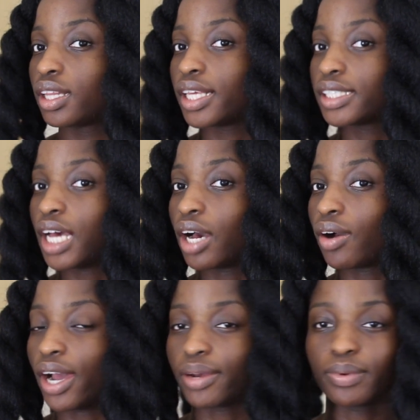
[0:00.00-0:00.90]
this is how
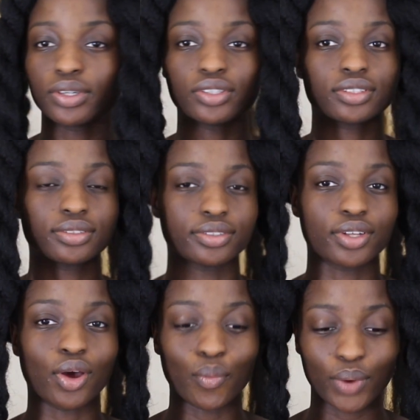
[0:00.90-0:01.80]
I will
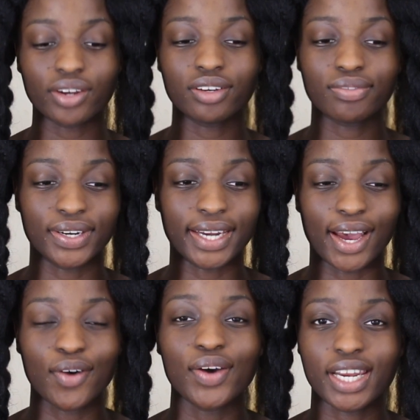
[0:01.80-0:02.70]
wear it for
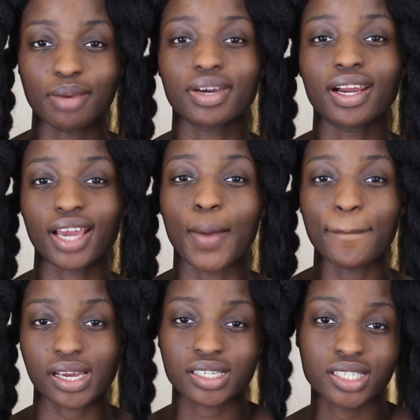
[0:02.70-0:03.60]
now, and I'm gonna
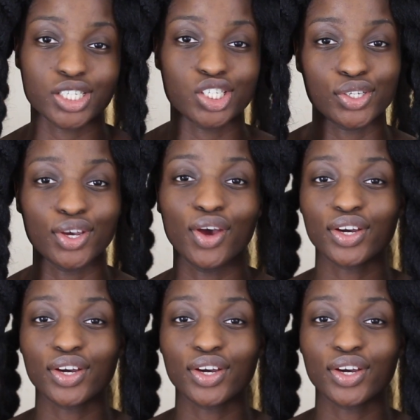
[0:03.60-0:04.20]
come back to you